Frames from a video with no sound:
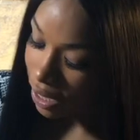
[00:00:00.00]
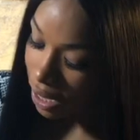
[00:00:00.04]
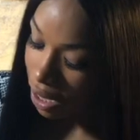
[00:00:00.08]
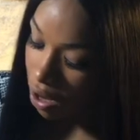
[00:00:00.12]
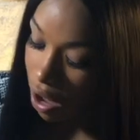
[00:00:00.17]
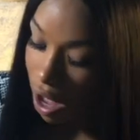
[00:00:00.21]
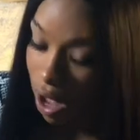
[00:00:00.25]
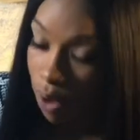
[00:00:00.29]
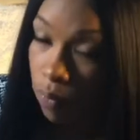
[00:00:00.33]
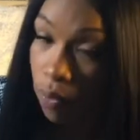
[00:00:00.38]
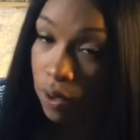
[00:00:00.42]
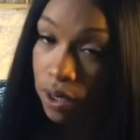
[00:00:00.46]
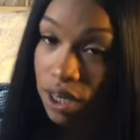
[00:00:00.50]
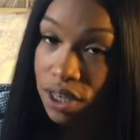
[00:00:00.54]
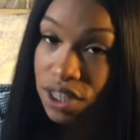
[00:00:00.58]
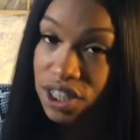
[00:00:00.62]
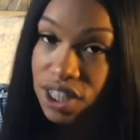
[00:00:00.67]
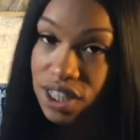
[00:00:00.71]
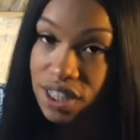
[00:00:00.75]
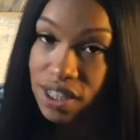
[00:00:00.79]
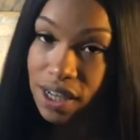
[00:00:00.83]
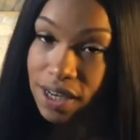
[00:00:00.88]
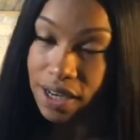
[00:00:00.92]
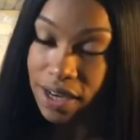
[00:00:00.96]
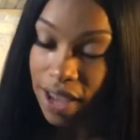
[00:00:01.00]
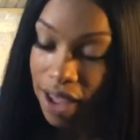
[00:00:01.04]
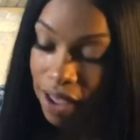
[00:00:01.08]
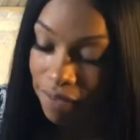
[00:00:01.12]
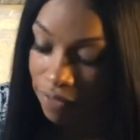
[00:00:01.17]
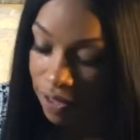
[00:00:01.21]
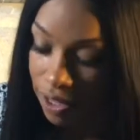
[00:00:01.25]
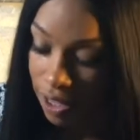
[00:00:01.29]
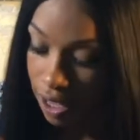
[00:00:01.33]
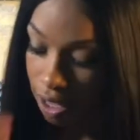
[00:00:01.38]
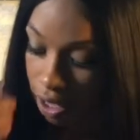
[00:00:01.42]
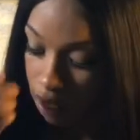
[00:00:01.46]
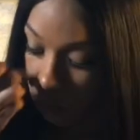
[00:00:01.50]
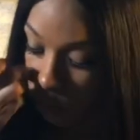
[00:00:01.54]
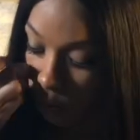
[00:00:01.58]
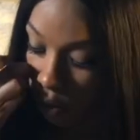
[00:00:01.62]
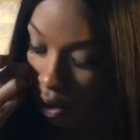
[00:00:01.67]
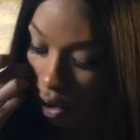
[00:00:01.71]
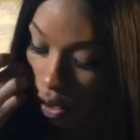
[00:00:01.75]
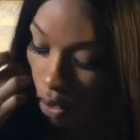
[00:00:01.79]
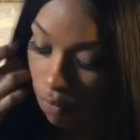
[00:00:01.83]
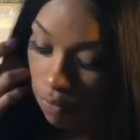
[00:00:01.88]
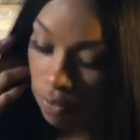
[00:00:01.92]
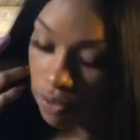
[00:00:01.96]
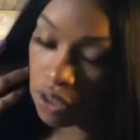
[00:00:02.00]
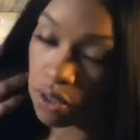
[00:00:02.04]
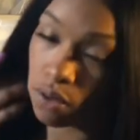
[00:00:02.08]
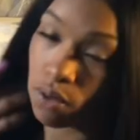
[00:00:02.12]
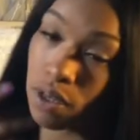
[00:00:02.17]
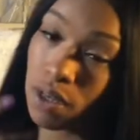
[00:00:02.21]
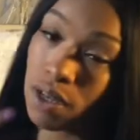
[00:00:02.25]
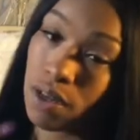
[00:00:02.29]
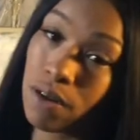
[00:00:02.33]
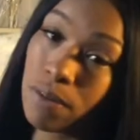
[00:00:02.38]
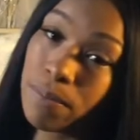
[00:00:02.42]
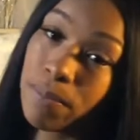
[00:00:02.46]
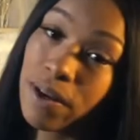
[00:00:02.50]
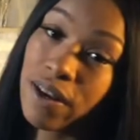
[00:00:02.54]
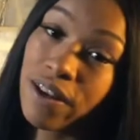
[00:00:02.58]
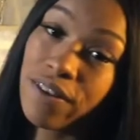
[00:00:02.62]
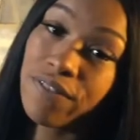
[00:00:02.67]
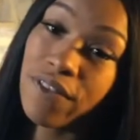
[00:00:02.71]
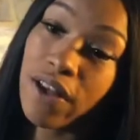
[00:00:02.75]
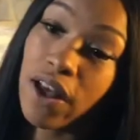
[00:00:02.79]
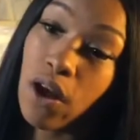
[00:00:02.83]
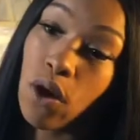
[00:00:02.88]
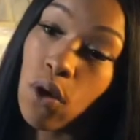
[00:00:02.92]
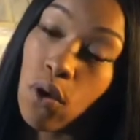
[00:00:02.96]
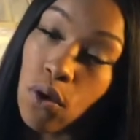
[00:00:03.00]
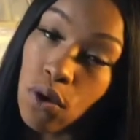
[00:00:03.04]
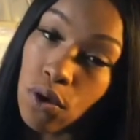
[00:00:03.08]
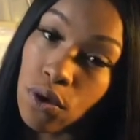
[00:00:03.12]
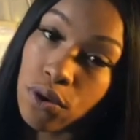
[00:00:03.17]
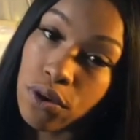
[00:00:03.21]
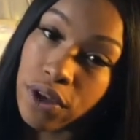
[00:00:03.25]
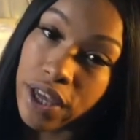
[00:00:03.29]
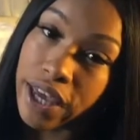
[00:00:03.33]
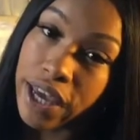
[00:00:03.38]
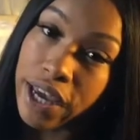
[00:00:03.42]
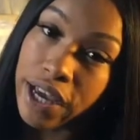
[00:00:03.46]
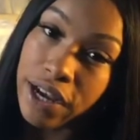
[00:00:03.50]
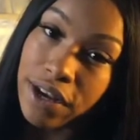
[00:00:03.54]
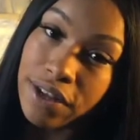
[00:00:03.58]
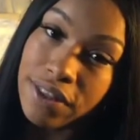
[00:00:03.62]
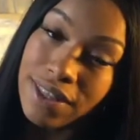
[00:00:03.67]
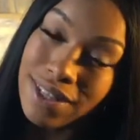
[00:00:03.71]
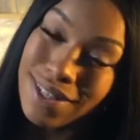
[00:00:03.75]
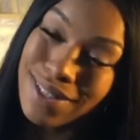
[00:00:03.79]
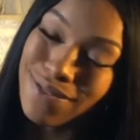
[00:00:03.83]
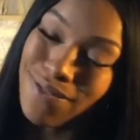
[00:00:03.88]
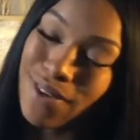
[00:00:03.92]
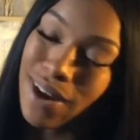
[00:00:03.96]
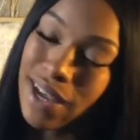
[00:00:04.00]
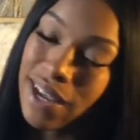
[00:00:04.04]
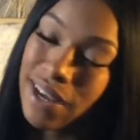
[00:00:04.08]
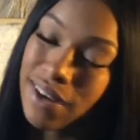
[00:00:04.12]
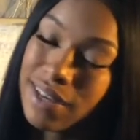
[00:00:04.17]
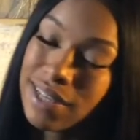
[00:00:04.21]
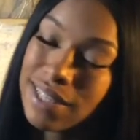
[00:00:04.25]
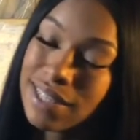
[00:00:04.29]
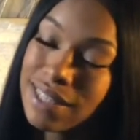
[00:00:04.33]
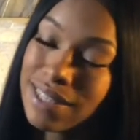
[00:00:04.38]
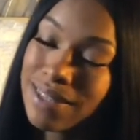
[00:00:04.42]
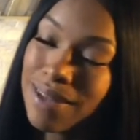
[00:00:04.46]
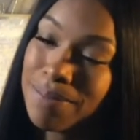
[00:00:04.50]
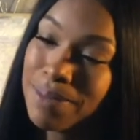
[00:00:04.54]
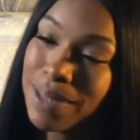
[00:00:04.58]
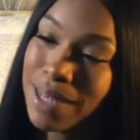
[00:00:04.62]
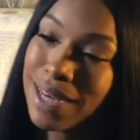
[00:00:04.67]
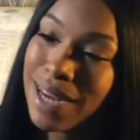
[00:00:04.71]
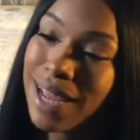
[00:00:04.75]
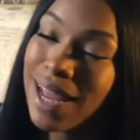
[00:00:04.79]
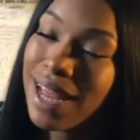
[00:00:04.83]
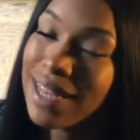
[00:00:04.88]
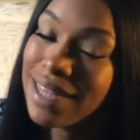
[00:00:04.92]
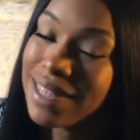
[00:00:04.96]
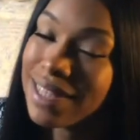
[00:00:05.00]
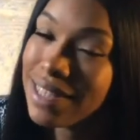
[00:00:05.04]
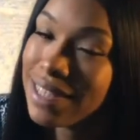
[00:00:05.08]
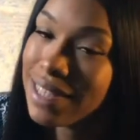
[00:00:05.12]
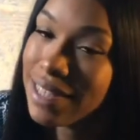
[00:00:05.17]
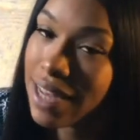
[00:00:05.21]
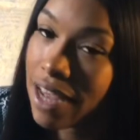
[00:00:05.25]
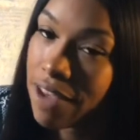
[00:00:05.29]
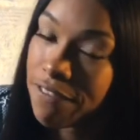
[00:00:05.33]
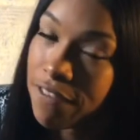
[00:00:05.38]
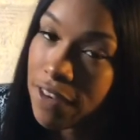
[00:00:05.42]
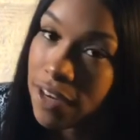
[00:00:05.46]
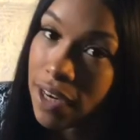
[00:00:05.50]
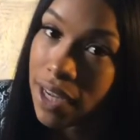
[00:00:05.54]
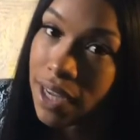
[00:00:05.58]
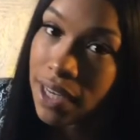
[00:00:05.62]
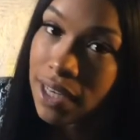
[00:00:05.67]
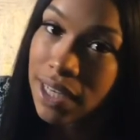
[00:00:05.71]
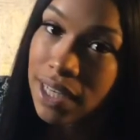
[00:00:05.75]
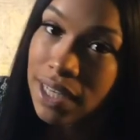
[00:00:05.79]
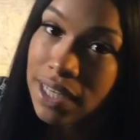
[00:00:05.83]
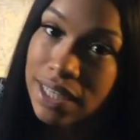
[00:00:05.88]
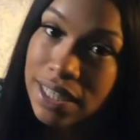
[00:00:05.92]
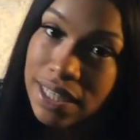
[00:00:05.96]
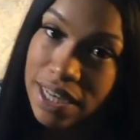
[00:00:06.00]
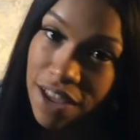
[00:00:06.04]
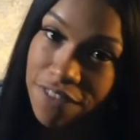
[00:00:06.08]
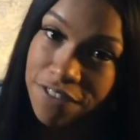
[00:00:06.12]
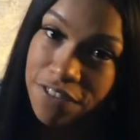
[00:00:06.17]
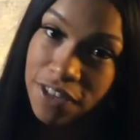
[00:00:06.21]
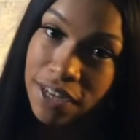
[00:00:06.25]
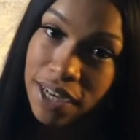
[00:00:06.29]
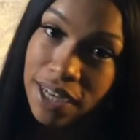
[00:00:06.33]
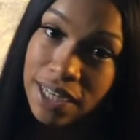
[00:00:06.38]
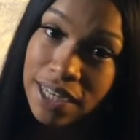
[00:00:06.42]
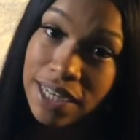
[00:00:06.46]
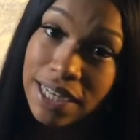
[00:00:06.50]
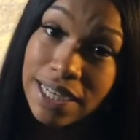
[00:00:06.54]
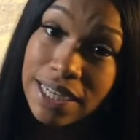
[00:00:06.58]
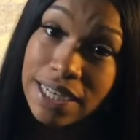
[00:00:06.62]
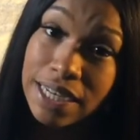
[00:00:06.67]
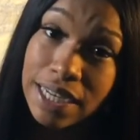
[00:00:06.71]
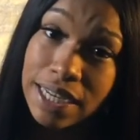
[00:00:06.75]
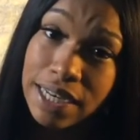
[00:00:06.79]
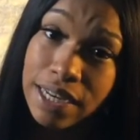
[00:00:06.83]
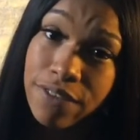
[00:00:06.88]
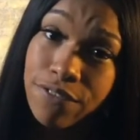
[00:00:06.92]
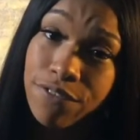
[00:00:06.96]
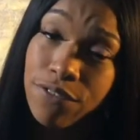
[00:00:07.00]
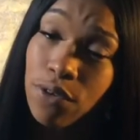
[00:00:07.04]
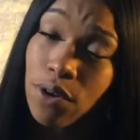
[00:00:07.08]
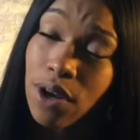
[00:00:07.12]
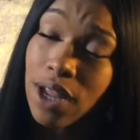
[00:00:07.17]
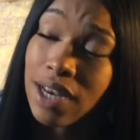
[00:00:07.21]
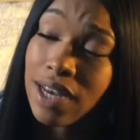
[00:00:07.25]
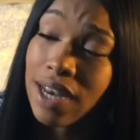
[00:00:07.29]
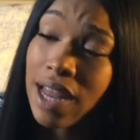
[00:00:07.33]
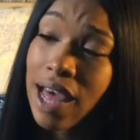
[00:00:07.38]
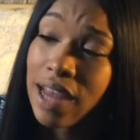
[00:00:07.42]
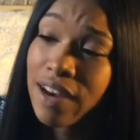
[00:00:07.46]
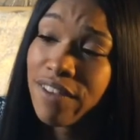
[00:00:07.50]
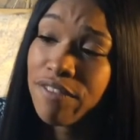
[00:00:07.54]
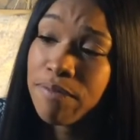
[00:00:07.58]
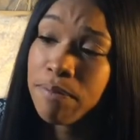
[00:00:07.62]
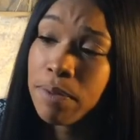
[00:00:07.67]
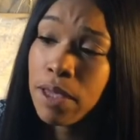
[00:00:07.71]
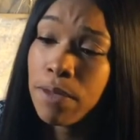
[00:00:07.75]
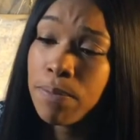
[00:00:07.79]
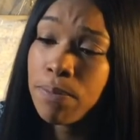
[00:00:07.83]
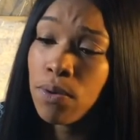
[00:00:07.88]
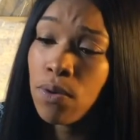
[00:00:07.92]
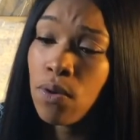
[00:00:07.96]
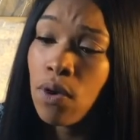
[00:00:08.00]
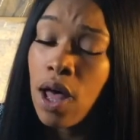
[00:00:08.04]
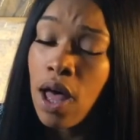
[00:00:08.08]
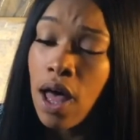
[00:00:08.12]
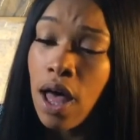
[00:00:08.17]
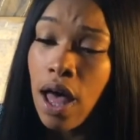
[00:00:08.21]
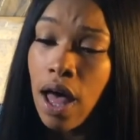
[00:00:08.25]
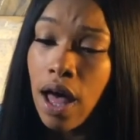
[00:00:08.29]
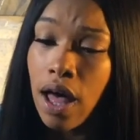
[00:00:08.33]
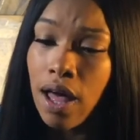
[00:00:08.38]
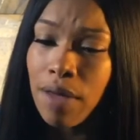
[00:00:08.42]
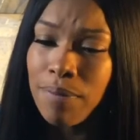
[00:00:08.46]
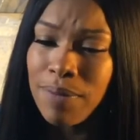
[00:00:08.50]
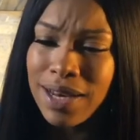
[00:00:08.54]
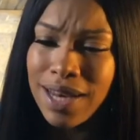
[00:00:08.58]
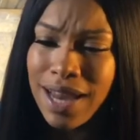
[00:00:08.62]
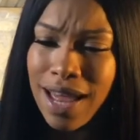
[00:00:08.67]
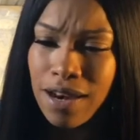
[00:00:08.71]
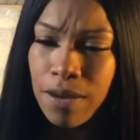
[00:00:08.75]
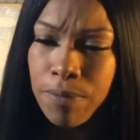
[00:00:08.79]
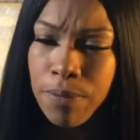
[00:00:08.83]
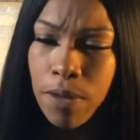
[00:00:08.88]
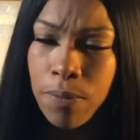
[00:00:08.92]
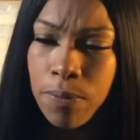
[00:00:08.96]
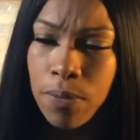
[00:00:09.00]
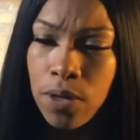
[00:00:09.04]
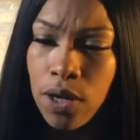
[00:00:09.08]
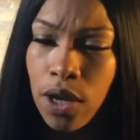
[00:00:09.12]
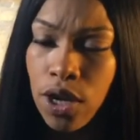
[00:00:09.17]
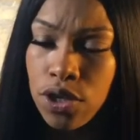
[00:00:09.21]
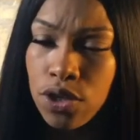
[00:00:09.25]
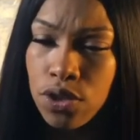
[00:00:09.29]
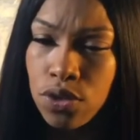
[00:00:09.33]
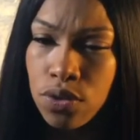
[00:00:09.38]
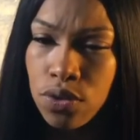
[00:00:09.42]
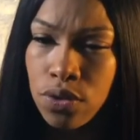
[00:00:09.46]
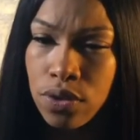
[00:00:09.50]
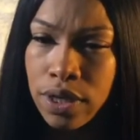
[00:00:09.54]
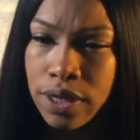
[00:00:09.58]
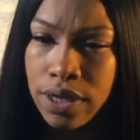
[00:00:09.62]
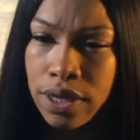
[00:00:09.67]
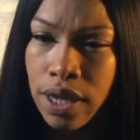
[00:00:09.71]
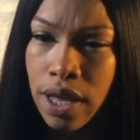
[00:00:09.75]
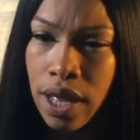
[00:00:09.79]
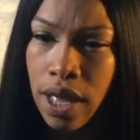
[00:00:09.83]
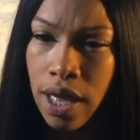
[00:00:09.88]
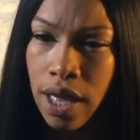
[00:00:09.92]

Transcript: now I want to just navigate on over to a little bit of oral care. This right here is something that is definitely needed for a lot of people. A lot of people are doing